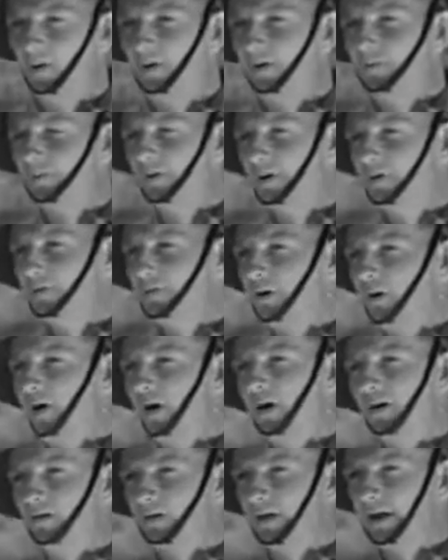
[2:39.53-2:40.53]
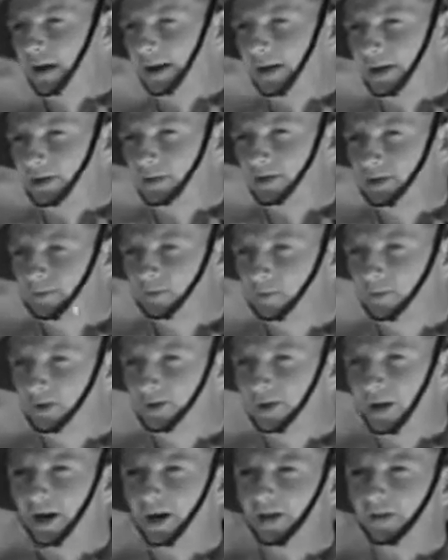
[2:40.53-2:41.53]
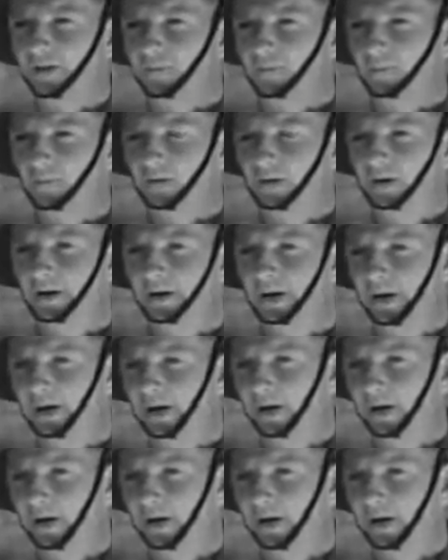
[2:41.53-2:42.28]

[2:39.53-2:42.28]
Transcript: They want men of their own age beside them,